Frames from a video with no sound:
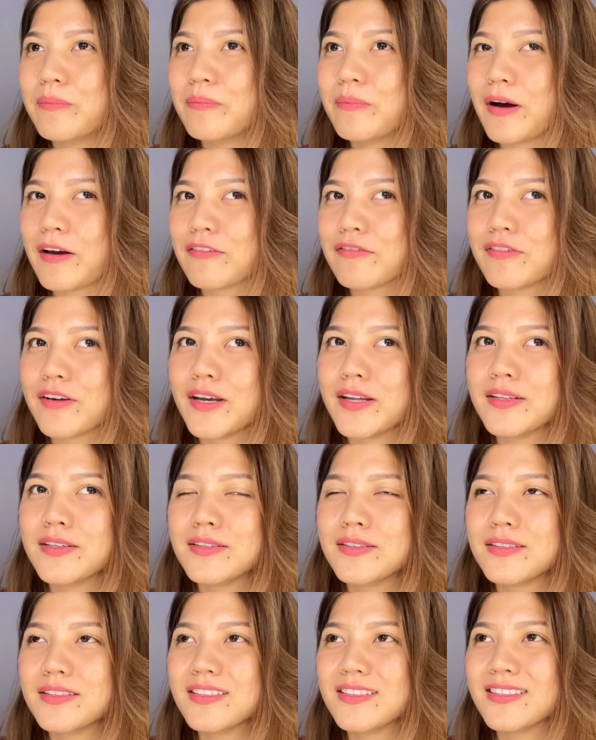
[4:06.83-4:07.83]
My
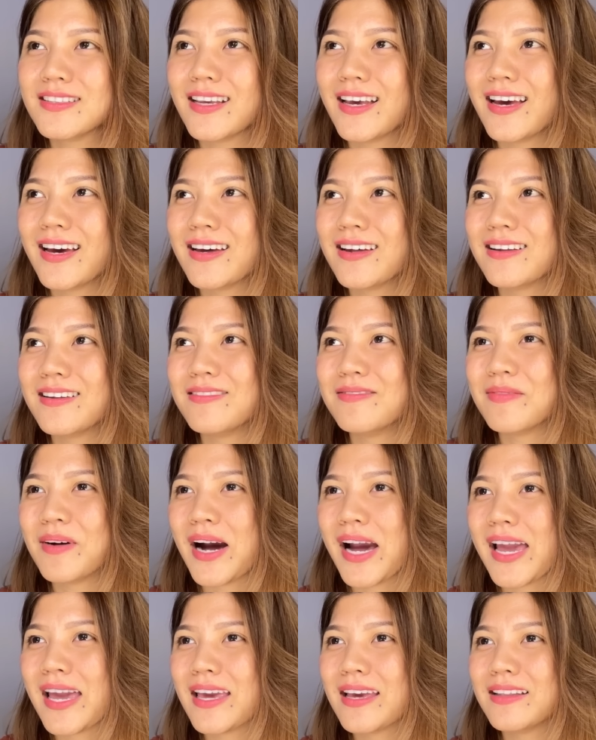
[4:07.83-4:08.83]
friends and
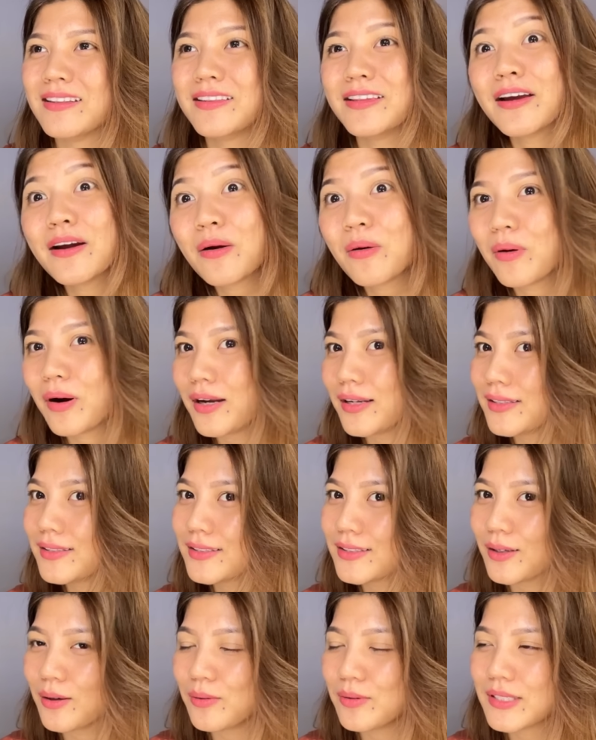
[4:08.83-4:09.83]
my dear ones
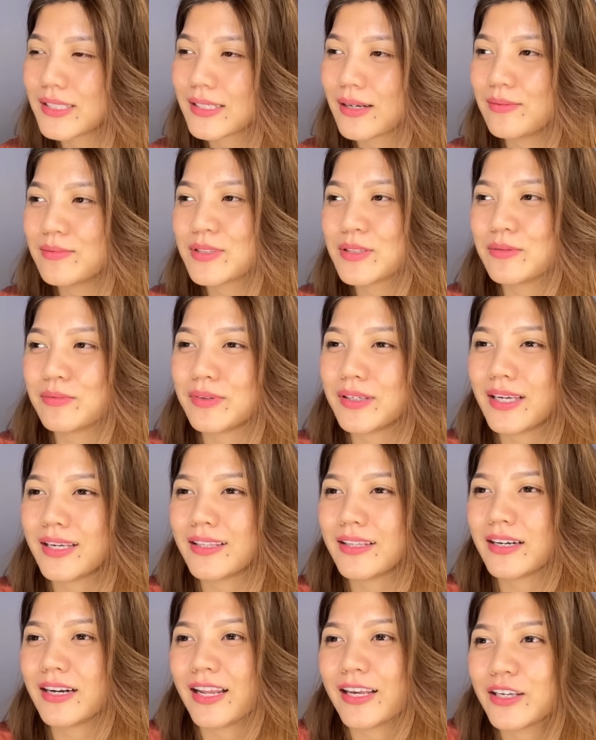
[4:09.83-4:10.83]
always comes to me and
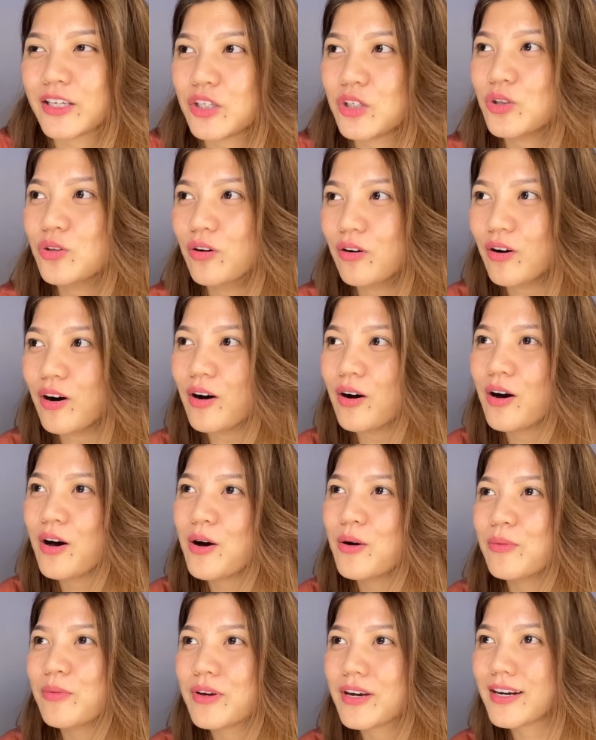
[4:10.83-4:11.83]
they're like, you know,
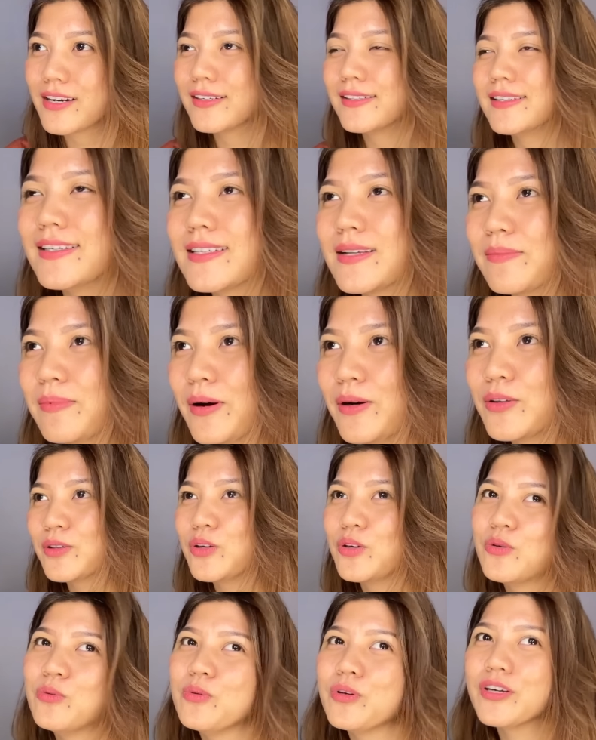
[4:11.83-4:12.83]
we heard this about
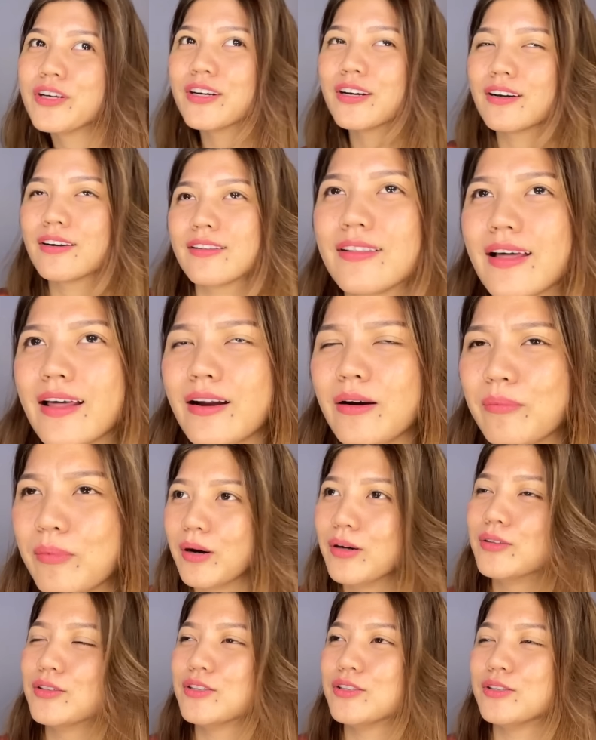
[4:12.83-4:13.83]
you, we heard that
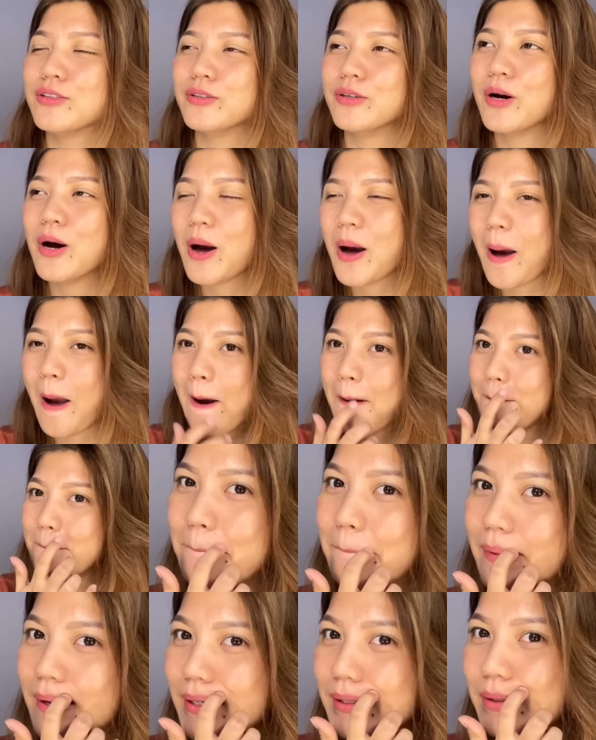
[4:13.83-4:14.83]
about you.
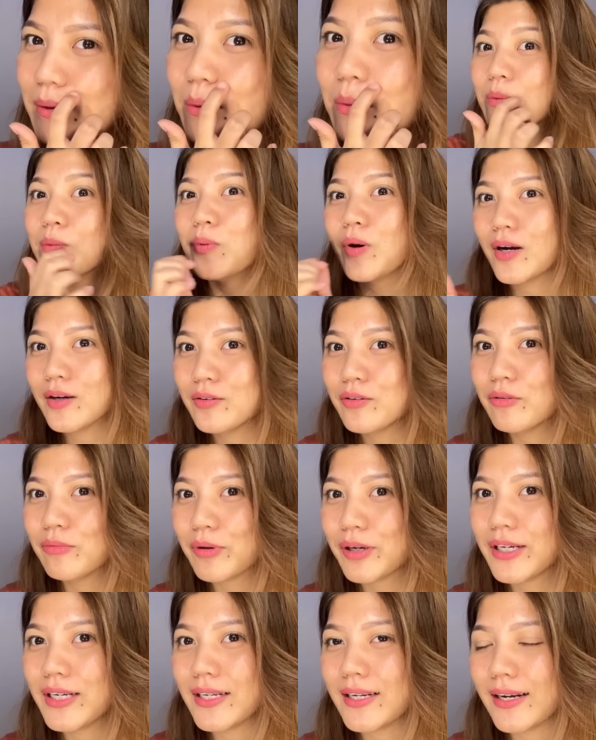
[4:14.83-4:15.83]
But one
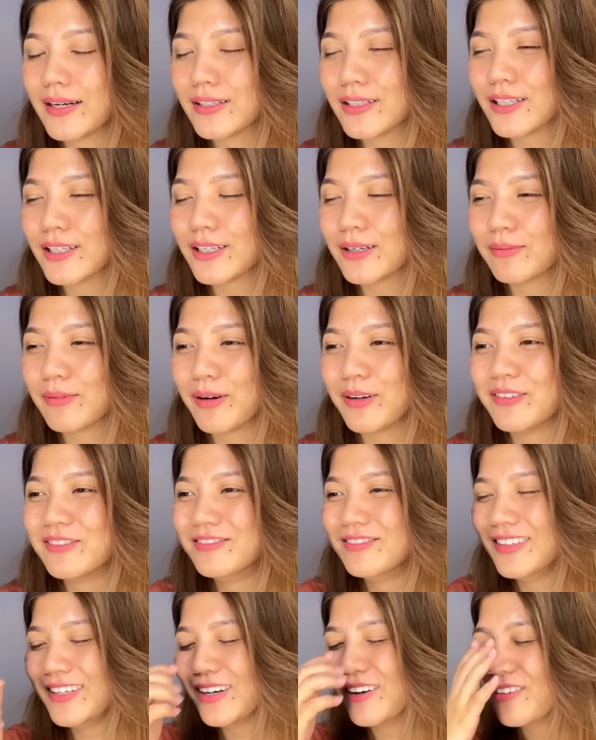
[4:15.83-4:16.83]
rumor that I heard about
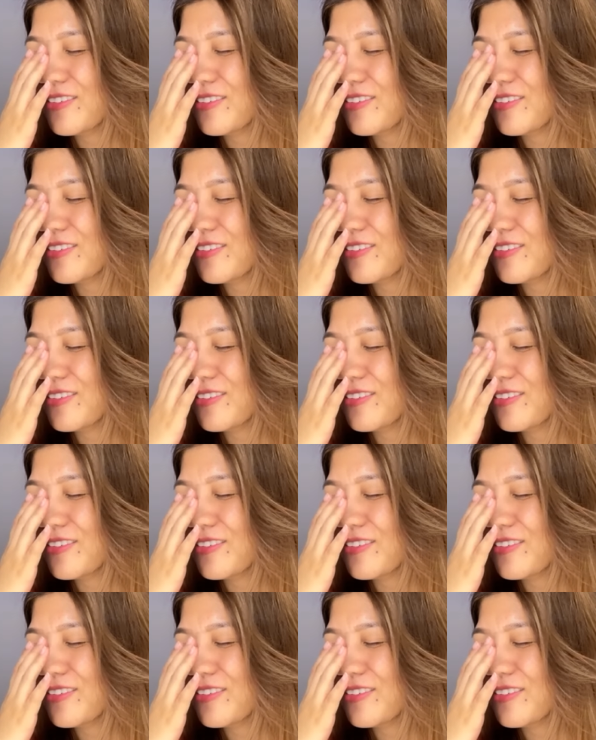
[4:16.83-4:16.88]
me, oh